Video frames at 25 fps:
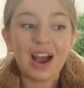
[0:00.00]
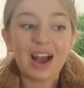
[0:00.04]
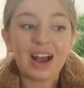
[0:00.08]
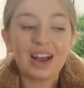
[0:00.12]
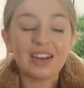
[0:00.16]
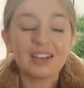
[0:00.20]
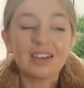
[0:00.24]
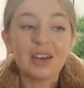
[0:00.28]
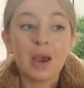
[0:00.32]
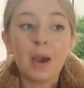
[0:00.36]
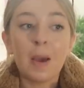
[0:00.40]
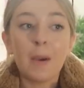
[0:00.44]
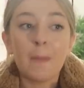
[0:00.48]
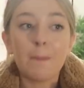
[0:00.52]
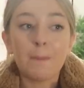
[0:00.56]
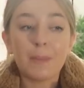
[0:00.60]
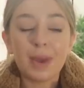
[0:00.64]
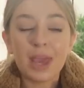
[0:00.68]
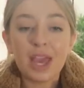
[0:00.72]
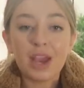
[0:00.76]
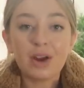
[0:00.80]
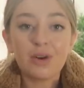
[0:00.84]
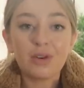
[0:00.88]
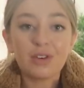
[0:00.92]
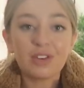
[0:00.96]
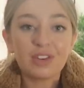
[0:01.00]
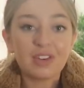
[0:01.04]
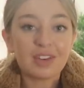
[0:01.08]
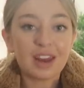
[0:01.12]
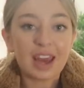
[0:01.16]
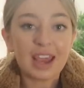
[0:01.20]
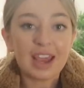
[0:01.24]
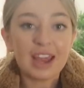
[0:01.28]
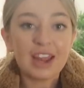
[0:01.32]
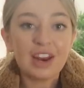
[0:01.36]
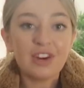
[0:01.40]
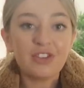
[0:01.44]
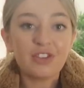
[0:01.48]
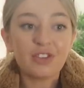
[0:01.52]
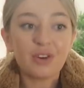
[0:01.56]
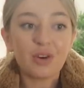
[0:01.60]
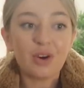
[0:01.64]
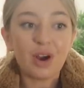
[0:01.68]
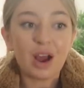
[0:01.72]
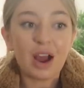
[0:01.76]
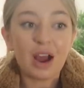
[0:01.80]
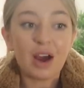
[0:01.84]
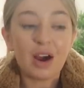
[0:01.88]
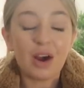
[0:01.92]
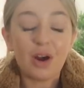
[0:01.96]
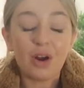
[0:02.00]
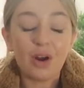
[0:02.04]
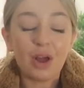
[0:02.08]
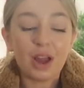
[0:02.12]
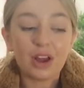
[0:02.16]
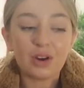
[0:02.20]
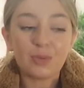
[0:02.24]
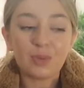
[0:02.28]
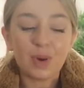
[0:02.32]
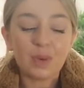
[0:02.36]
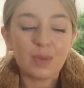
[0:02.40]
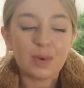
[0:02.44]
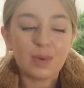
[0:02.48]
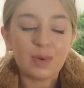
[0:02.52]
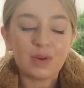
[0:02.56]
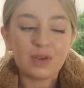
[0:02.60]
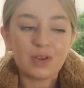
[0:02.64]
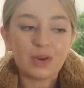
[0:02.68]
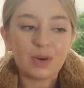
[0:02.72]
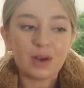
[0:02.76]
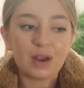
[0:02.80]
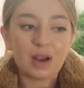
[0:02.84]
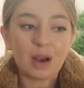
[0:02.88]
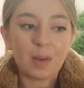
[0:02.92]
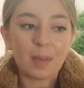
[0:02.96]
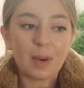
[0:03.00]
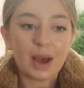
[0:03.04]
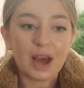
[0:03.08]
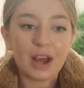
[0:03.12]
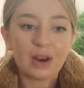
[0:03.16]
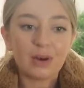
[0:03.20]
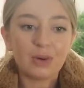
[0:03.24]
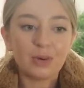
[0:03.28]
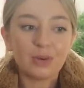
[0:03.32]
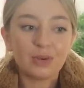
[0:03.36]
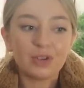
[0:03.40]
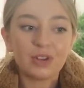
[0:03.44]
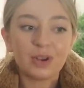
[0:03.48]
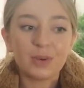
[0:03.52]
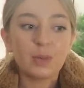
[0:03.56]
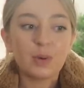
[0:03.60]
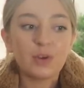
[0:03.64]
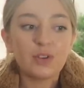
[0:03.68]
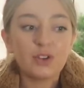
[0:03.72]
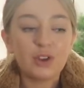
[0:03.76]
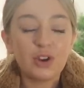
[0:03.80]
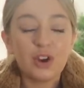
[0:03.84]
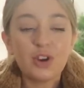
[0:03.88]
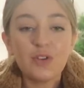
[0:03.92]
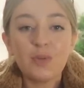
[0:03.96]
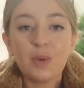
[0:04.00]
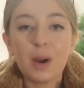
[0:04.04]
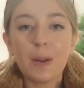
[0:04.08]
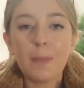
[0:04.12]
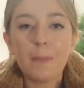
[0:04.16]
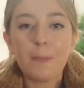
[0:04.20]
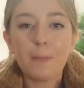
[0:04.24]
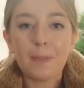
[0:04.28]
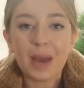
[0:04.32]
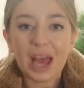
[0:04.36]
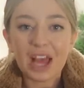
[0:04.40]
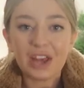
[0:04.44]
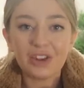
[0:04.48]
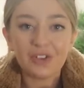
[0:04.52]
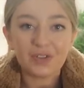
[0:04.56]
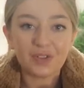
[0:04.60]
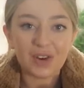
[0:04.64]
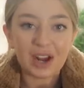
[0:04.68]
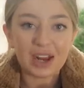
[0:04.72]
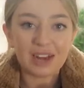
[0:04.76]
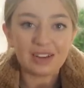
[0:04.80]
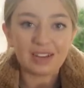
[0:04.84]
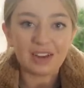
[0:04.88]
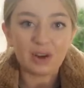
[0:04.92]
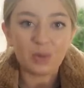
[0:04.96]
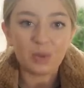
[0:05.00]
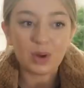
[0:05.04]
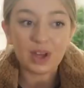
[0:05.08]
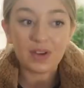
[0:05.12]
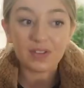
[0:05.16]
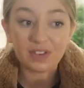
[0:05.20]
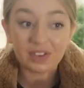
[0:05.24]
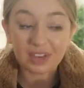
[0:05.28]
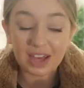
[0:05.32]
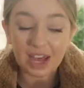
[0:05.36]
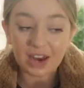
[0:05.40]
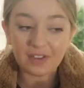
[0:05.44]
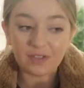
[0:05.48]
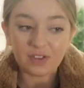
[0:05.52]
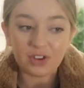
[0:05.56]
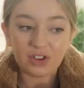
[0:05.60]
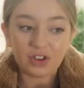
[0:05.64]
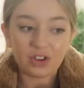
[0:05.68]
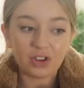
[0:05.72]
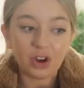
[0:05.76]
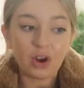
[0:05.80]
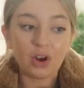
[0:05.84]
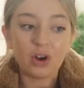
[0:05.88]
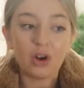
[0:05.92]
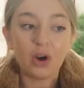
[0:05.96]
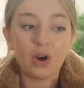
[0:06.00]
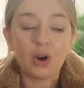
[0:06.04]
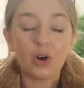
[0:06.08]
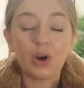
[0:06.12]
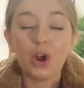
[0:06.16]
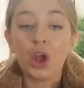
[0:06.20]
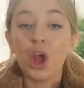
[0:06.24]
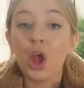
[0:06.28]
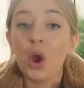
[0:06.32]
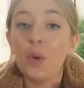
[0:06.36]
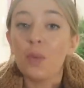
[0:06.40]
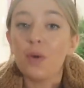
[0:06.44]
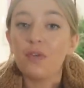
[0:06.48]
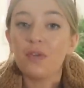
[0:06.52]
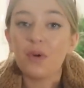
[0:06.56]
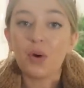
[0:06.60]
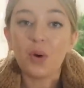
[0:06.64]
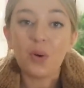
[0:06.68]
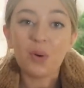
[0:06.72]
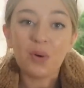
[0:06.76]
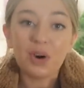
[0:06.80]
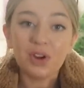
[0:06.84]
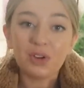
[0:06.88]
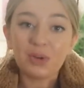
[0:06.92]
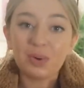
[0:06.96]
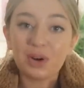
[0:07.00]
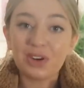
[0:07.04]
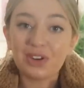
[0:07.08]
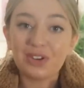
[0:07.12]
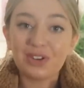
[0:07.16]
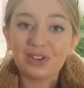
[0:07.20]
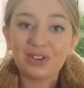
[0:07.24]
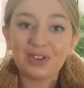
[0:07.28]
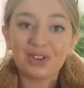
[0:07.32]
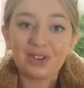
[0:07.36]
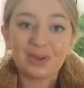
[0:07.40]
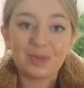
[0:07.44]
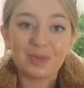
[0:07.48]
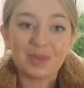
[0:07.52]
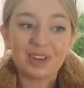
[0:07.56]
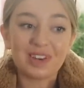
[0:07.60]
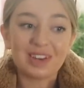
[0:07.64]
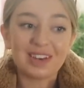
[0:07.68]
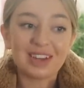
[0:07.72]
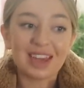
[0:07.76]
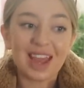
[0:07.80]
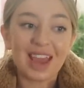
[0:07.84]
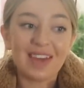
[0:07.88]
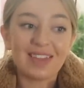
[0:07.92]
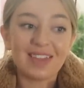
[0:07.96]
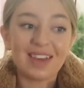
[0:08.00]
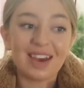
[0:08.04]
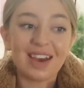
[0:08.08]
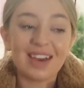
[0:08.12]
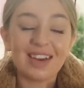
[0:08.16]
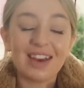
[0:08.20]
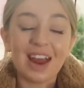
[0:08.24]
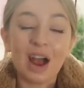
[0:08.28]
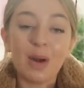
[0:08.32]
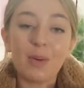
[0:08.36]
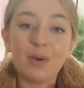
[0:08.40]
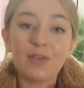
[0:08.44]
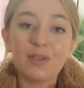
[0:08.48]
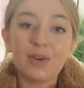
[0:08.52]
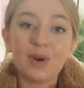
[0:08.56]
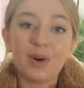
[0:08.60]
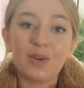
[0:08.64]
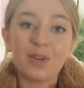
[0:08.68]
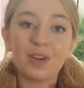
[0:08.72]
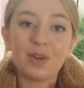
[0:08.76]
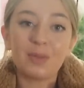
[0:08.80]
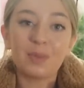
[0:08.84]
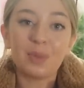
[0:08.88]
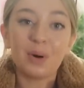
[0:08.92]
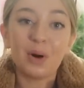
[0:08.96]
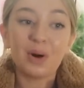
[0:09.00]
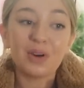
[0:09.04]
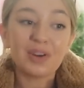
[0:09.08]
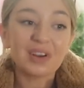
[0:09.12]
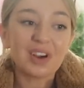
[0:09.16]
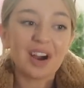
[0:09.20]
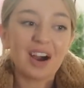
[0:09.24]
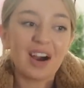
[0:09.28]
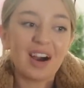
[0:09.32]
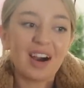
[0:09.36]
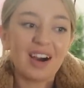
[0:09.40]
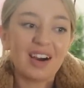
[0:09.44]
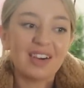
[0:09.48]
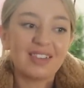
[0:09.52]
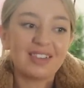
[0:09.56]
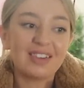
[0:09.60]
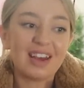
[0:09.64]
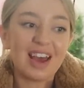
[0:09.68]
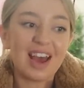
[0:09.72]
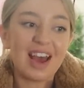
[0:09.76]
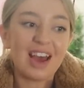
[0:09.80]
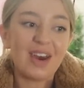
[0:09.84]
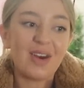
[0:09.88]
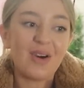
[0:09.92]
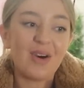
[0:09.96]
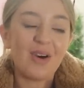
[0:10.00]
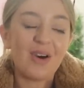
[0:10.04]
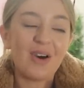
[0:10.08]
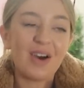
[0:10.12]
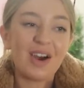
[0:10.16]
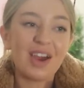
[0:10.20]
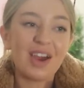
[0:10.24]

And being on stage, like when we were doing our panels with two of my best friends, like we've said for so long, we've always wanted to do something together, and now we've got this podcast, and